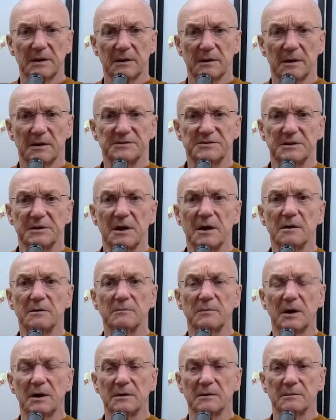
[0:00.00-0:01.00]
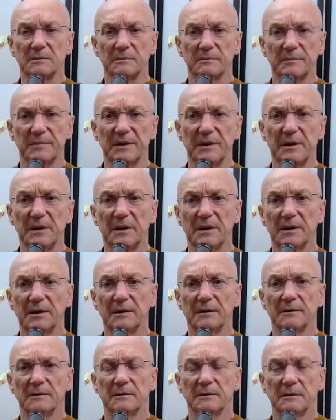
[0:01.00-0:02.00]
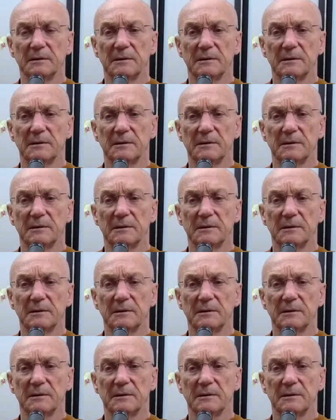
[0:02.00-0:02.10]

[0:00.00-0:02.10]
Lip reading: as a young monk being